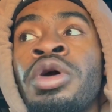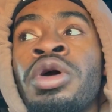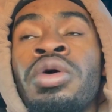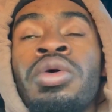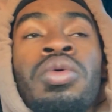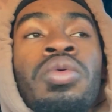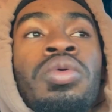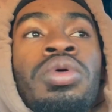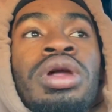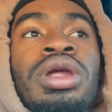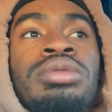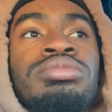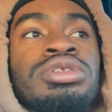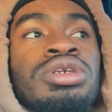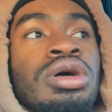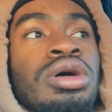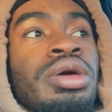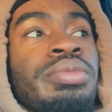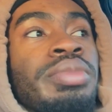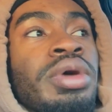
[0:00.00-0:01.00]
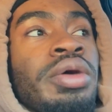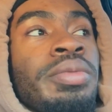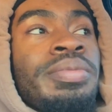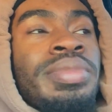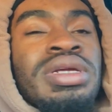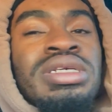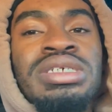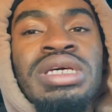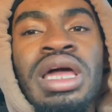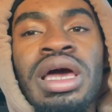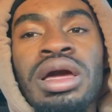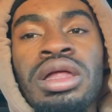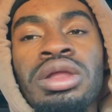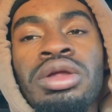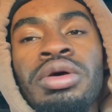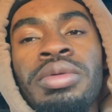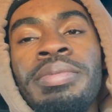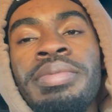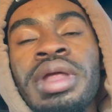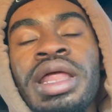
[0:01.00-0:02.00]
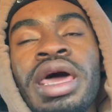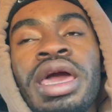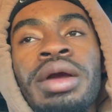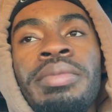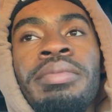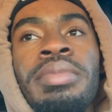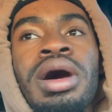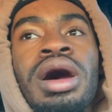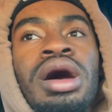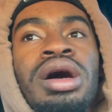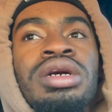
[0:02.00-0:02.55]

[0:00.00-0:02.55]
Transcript: what I'm talking about. But it's like a little black box.